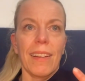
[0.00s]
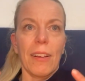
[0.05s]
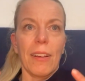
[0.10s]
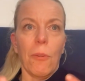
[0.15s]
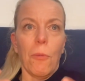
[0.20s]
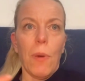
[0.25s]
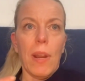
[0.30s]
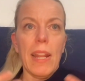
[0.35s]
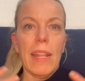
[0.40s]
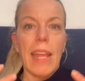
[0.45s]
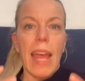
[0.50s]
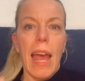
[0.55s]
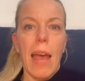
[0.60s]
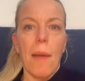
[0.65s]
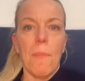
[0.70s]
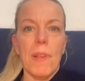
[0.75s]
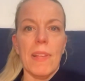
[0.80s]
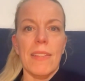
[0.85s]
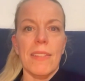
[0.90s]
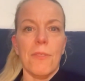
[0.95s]
when it
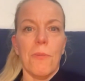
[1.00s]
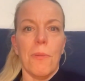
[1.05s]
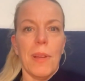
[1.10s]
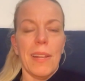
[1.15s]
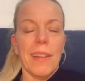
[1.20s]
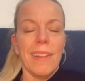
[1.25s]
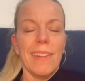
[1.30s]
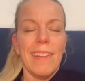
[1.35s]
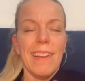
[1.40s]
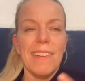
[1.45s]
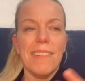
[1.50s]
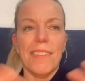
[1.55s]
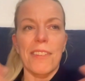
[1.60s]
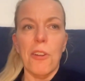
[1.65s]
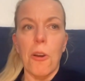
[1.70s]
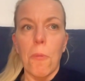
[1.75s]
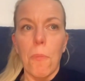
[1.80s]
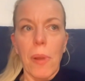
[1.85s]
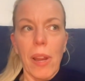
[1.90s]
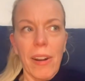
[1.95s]
happens when there's
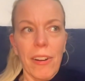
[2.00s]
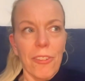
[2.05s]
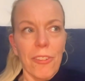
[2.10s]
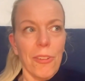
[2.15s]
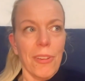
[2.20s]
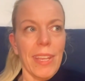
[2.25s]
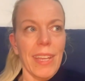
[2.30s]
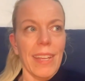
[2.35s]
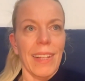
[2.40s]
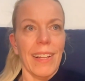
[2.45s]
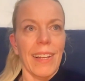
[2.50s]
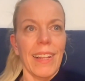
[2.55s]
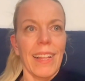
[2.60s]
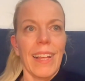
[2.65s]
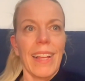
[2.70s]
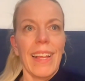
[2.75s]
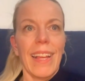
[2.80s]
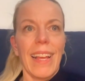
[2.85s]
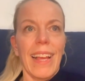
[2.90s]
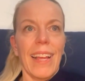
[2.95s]
no bear to kill
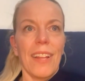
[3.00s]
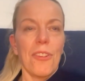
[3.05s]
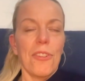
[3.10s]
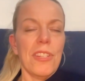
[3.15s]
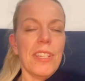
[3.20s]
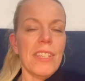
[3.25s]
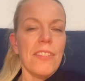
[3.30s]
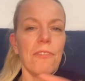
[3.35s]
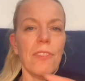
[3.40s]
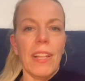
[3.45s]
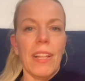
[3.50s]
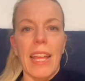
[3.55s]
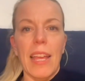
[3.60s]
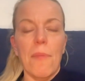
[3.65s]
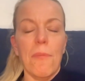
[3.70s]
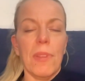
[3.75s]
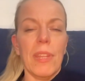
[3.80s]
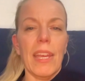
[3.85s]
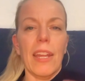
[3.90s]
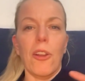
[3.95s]
and you just feel
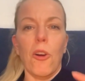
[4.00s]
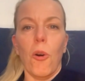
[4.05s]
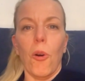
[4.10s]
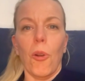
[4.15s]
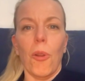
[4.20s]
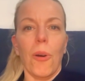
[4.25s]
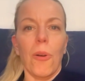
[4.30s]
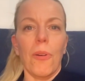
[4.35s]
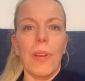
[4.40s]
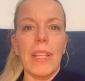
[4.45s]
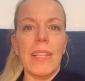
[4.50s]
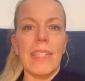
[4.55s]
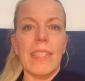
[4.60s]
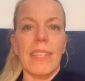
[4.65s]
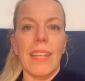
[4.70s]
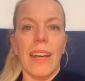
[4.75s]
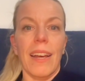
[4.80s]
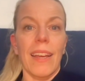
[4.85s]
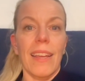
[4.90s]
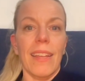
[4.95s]
empty and hollow
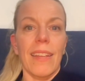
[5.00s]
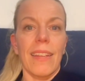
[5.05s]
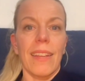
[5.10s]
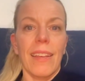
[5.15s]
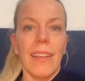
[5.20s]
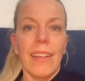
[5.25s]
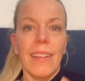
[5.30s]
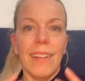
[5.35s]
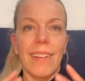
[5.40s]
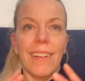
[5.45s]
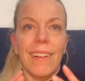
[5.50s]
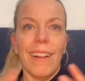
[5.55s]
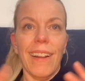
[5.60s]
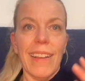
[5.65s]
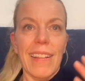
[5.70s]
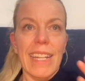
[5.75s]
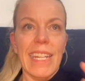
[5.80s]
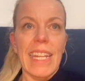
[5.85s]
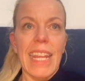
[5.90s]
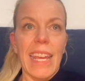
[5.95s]
inside,
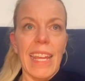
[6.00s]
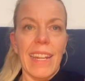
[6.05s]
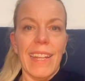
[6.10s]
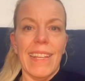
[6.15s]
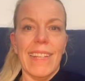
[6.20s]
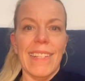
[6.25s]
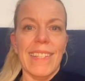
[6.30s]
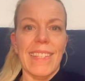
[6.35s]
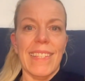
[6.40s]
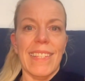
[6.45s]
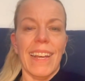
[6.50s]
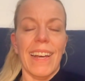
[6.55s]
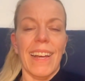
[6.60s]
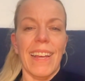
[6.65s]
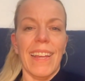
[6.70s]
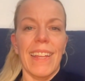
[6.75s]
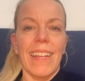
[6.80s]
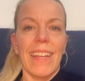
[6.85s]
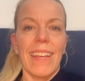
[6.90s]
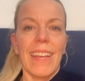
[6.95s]
like dead
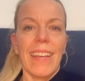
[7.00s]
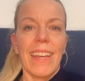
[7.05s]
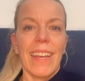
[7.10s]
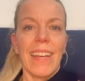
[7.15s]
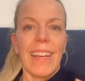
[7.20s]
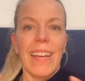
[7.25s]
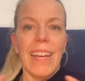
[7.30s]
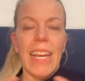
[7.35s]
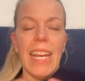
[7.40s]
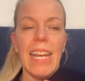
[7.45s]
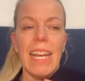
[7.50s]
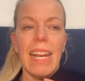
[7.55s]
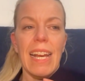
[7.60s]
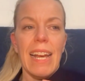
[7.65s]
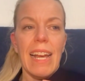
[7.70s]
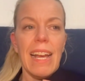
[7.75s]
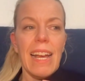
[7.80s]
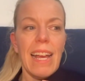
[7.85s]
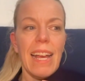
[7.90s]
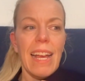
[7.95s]
inside,
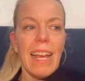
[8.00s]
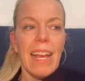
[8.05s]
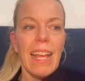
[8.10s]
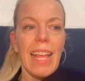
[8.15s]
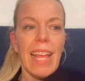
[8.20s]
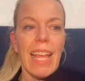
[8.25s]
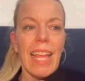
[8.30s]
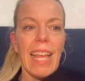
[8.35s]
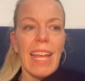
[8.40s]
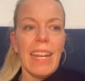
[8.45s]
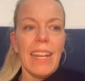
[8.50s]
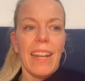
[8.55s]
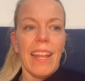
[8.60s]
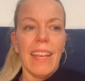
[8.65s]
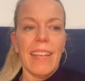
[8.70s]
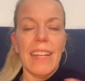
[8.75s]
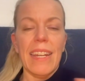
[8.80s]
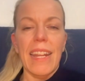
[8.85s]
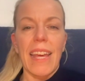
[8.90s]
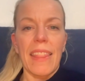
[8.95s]
and
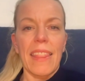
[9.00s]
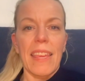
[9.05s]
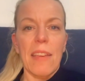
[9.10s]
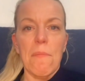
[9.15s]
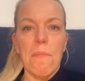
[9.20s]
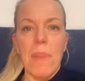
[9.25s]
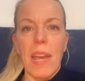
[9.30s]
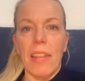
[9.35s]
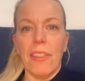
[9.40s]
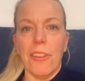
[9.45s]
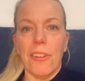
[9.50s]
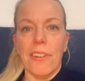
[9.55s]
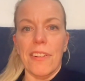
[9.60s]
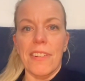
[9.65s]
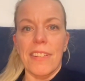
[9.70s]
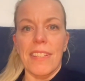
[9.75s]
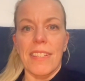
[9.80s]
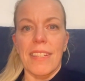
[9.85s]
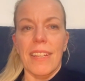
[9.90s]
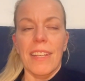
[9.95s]
like nothing
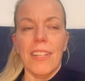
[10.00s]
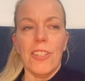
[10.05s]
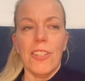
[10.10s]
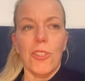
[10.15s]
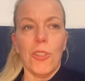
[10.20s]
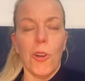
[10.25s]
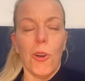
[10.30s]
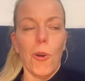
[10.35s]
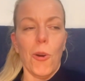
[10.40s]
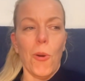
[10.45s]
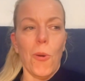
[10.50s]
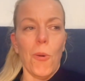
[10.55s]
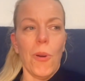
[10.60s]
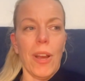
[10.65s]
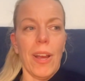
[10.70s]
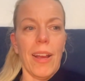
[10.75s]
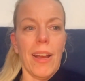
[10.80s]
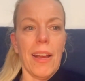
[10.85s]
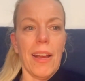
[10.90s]
matters. So